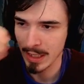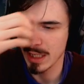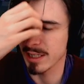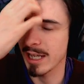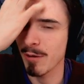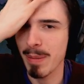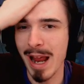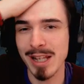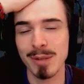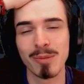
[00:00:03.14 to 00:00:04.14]
Today we're
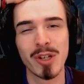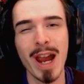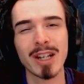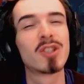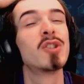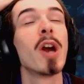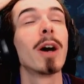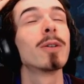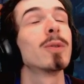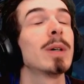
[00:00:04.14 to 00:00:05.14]
playing some Jack's
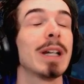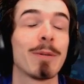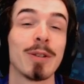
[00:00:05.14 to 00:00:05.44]
Jungle.